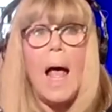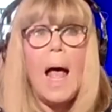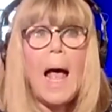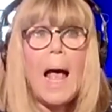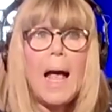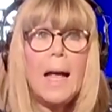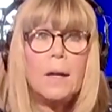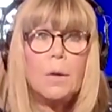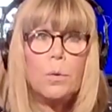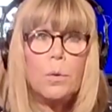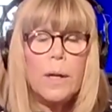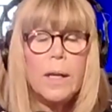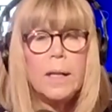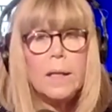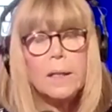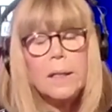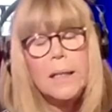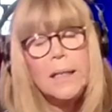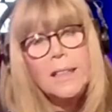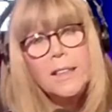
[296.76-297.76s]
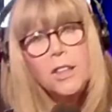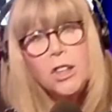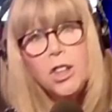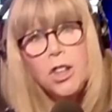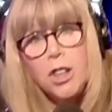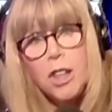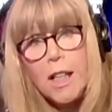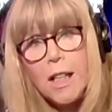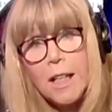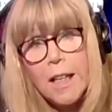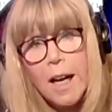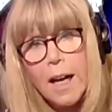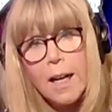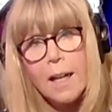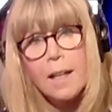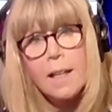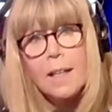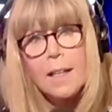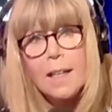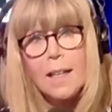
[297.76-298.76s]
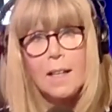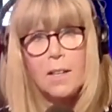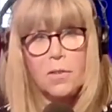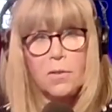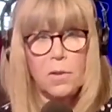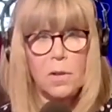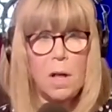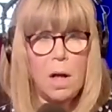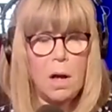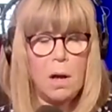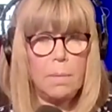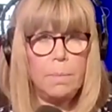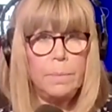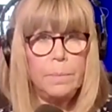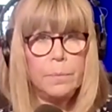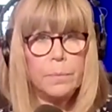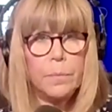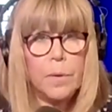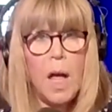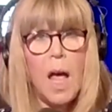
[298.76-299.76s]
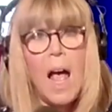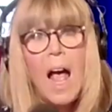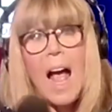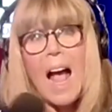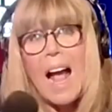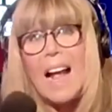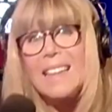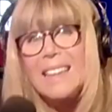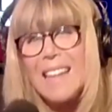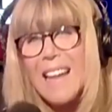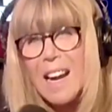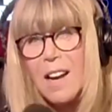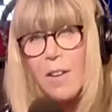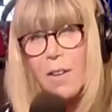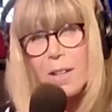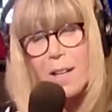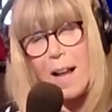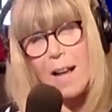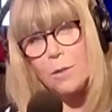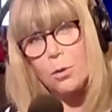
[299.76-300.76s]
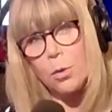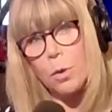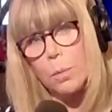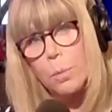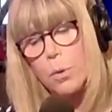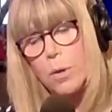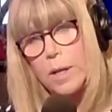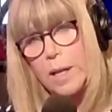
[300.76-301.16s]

and Iran is Shia Islam and they are natural born